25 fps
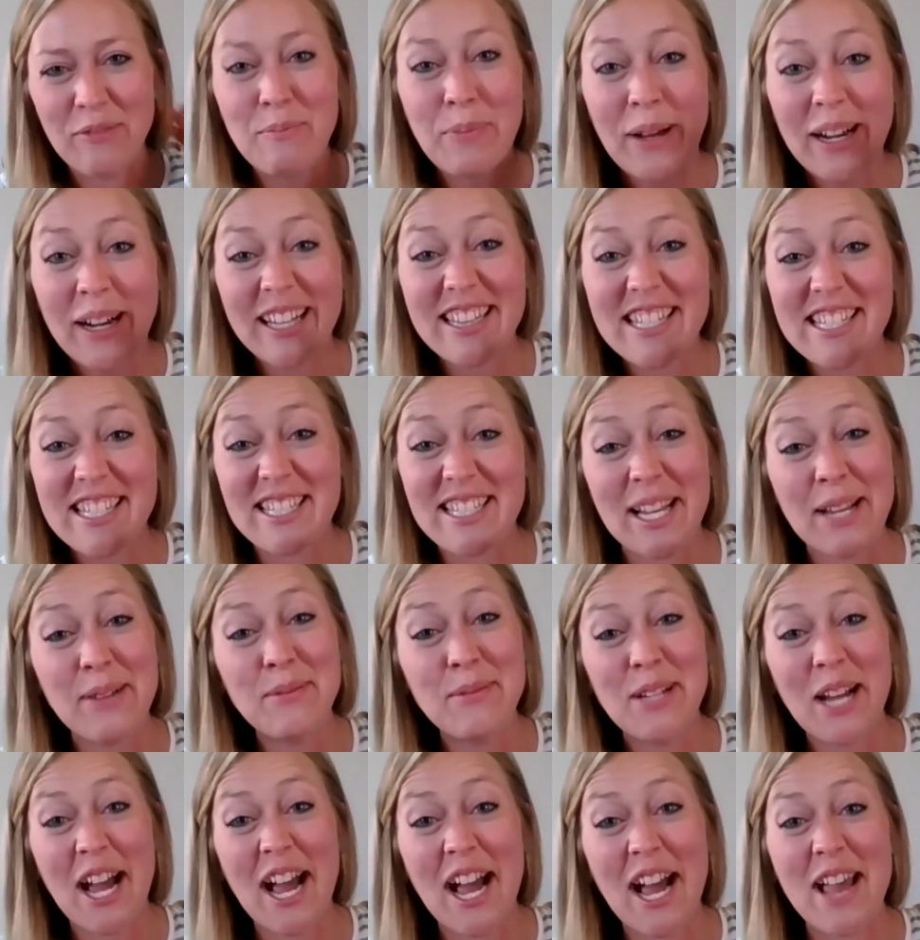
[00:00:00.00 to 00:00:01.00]
But at the same
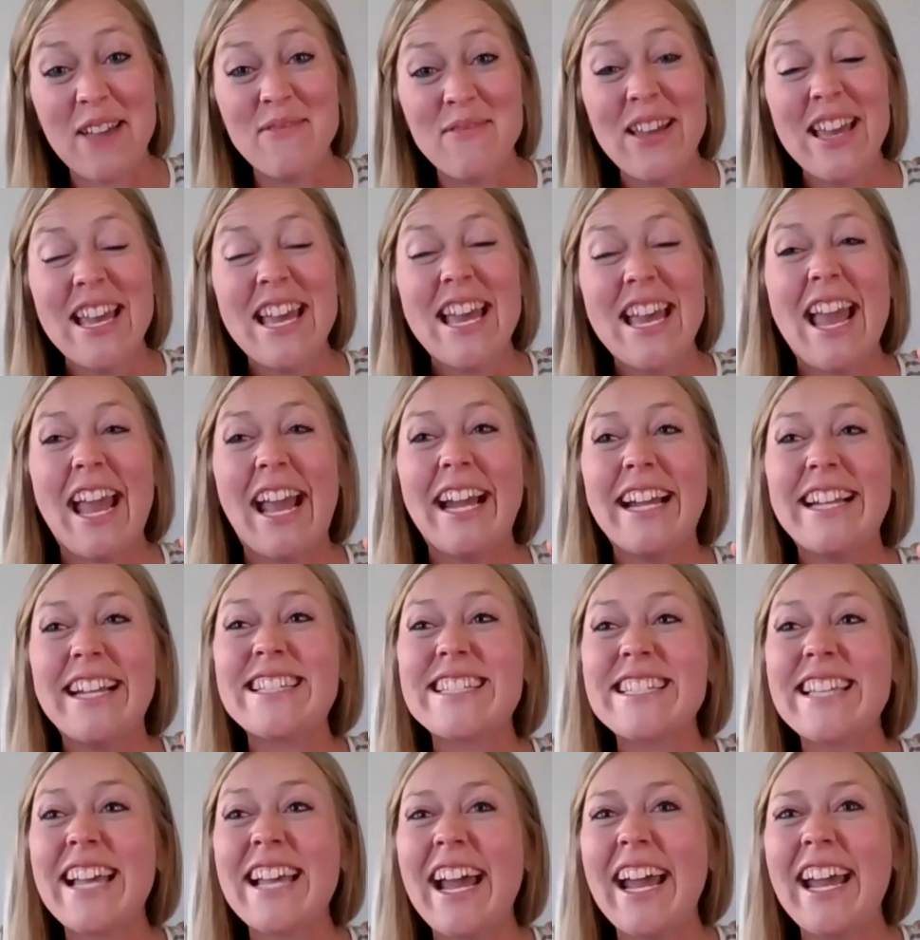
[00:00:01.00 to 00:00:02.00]
time, it's
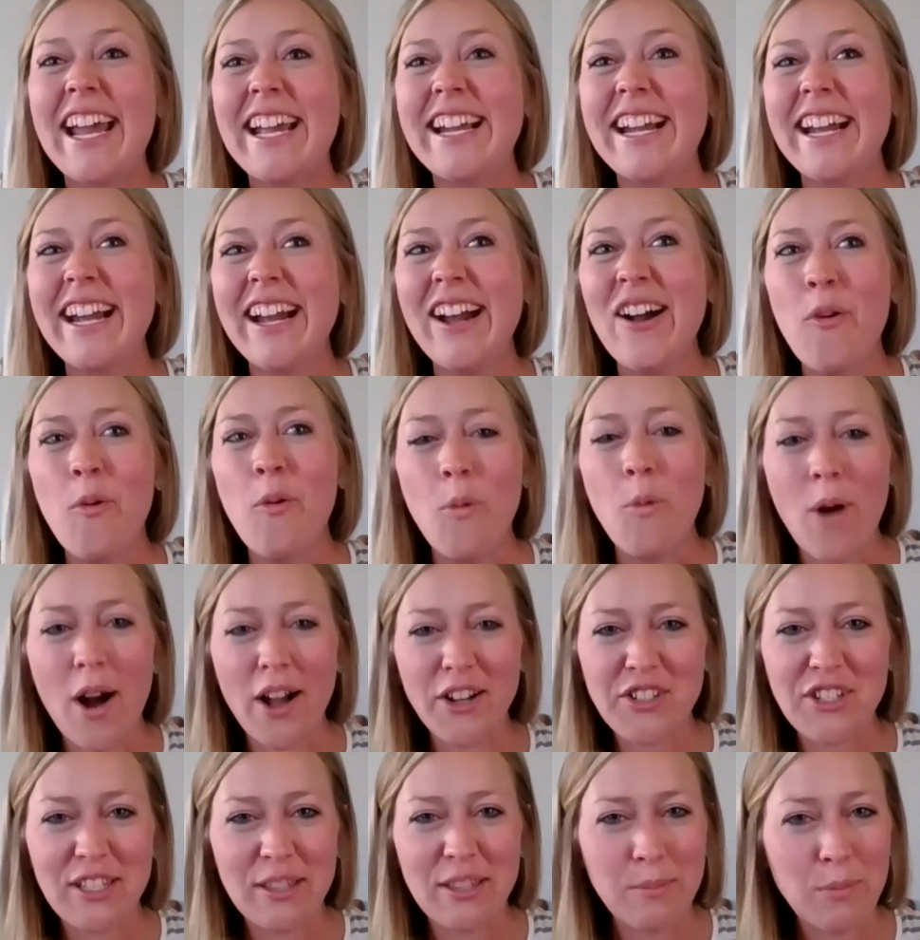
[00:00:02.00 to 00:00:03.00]
like
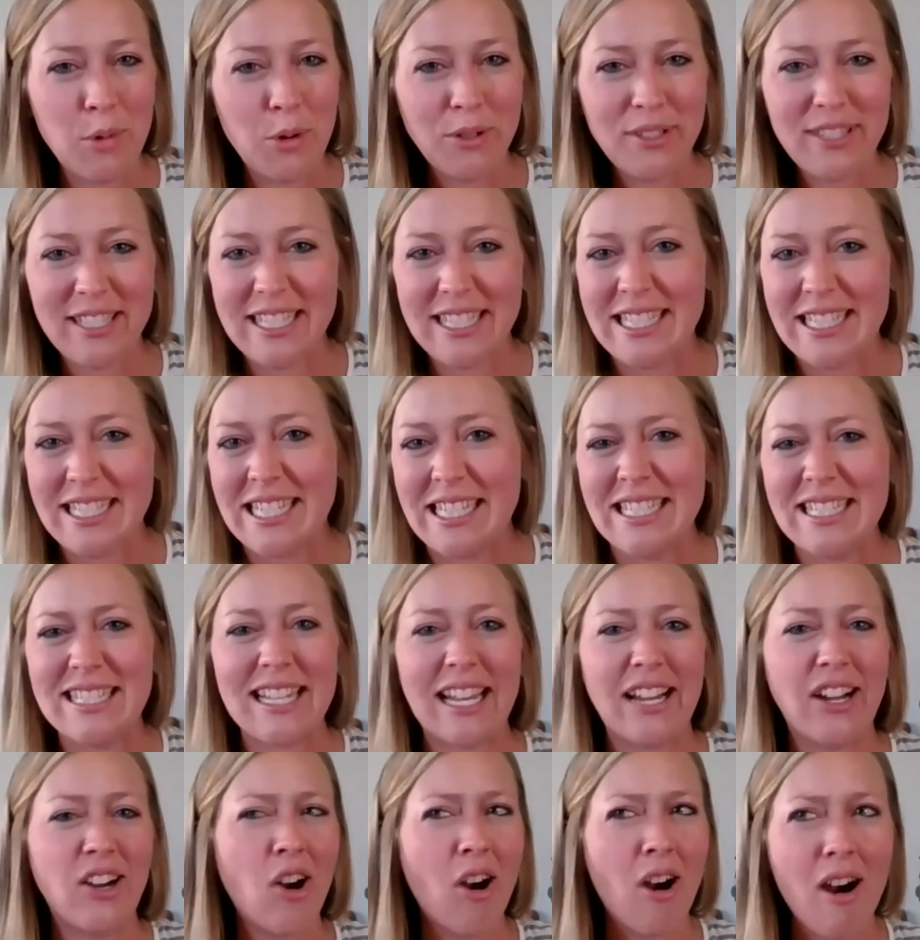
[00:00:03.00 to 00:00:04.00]
watching the most intense
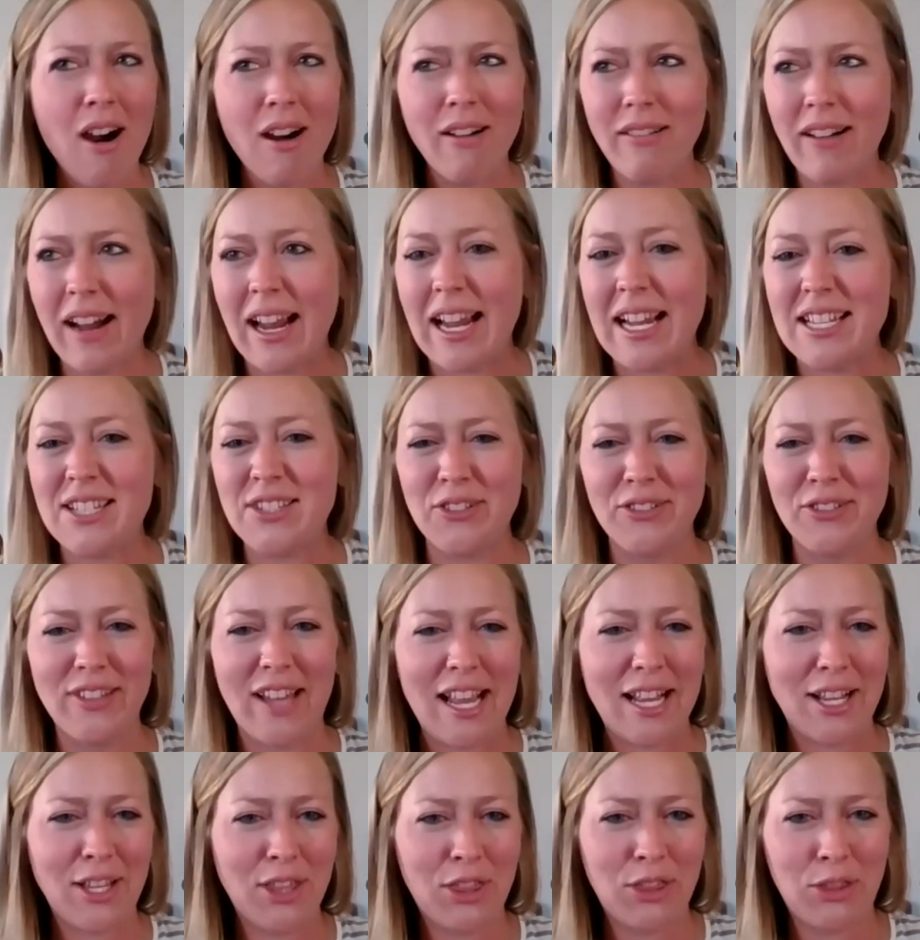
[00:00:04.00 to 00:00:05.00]
like car race or
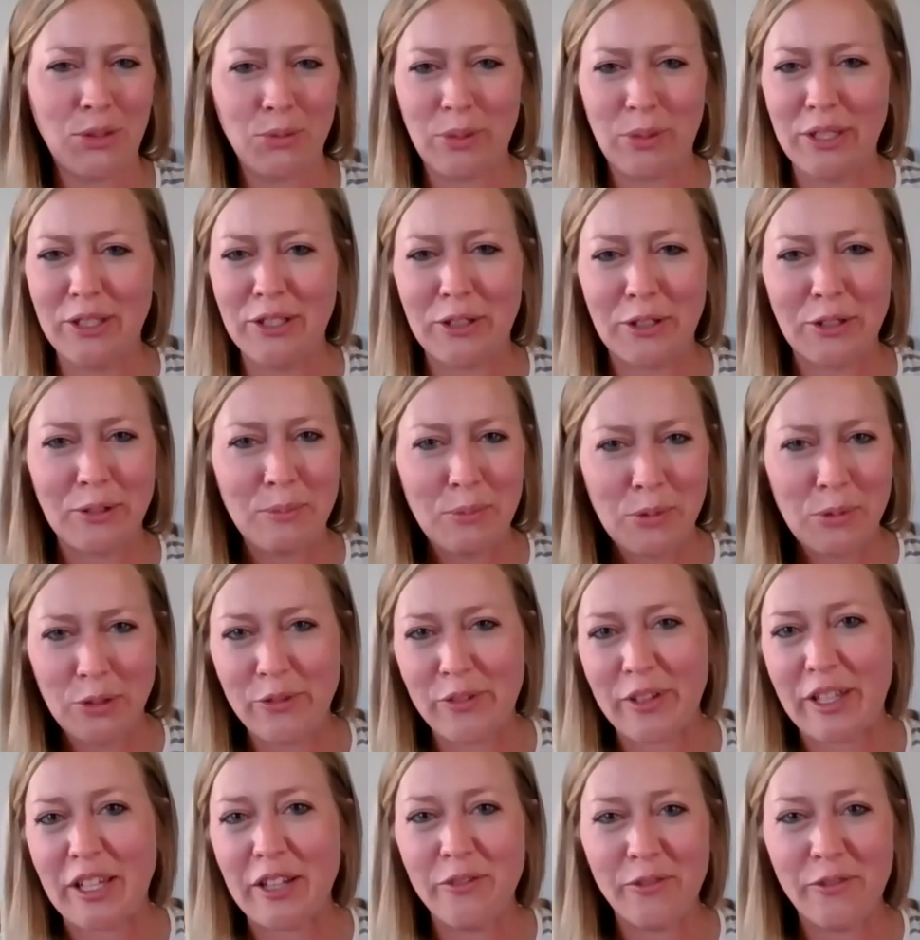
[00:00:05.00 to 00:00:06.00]
like thriller movie
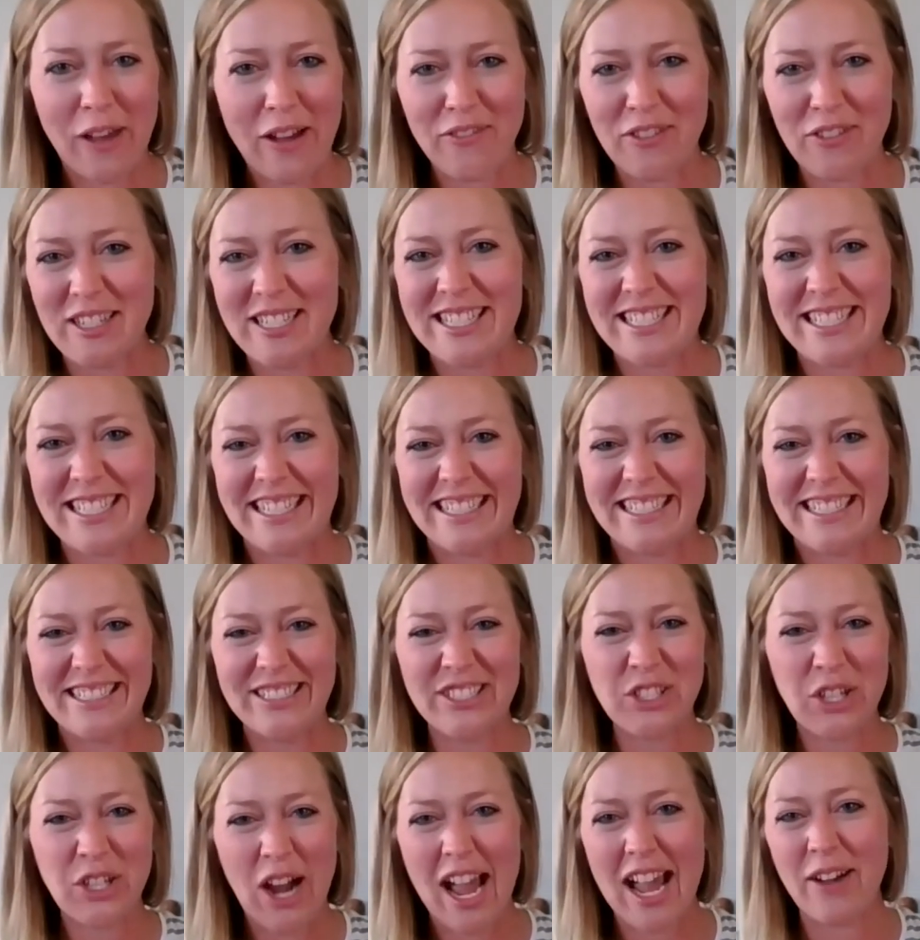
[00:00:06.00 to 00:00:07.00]
you've ever seen,
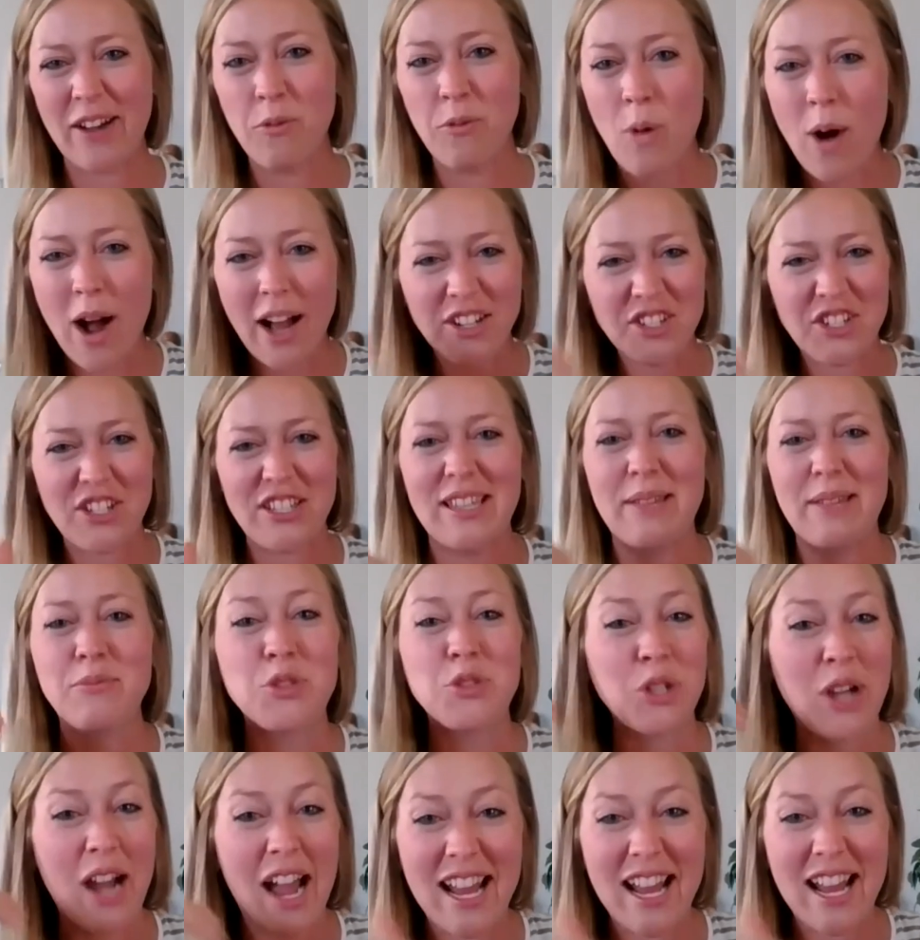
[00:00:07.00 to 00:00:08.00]
watching them
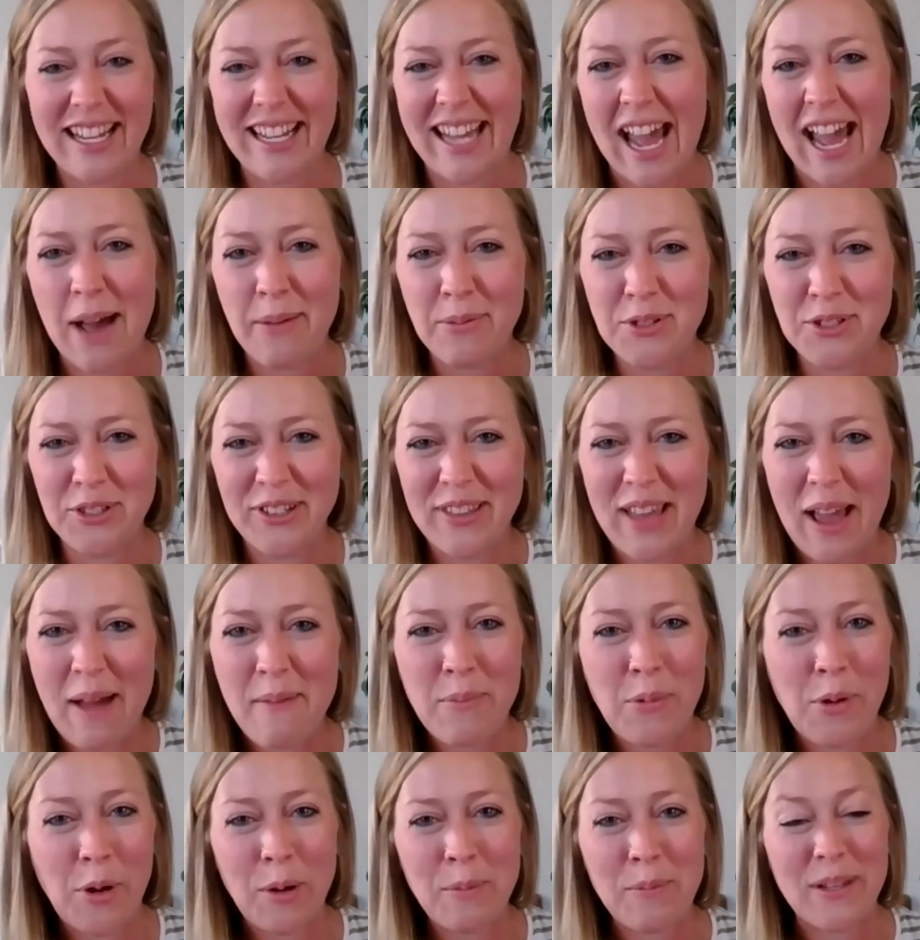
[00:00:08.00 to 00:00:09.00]
try to capture that
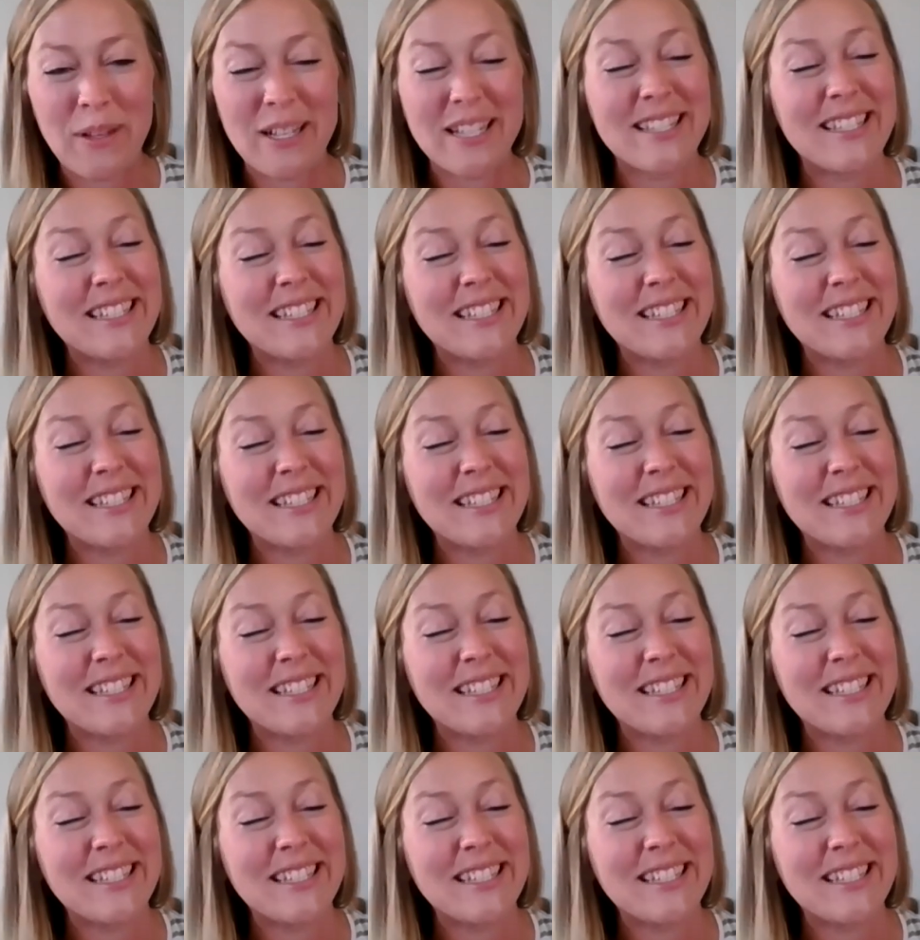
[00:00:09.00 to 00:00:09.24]
porpoise.